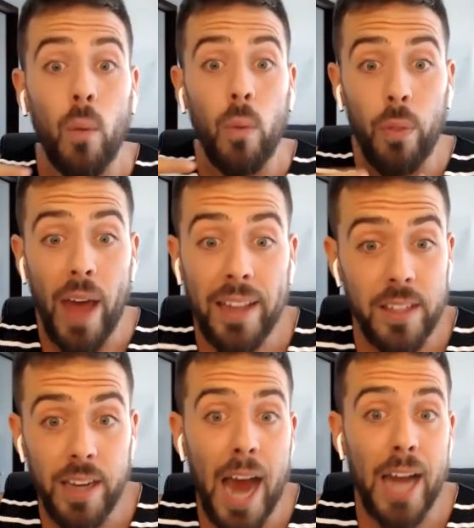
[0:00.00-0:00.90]
that's
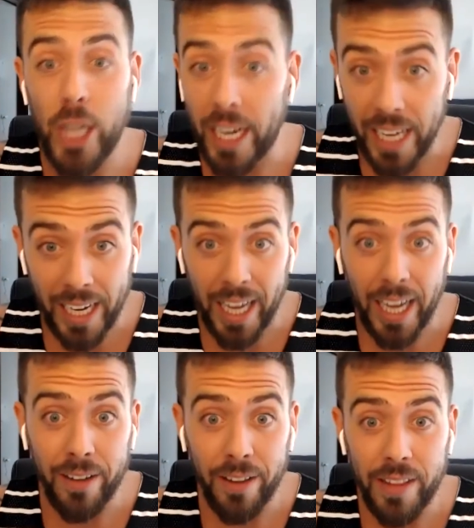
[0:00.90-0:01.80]
not checking in.
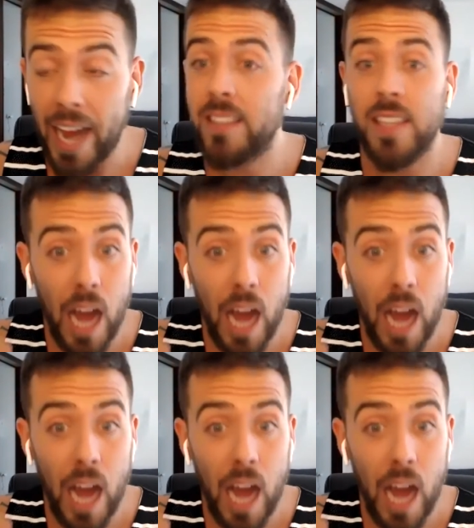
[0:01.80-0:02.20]
That's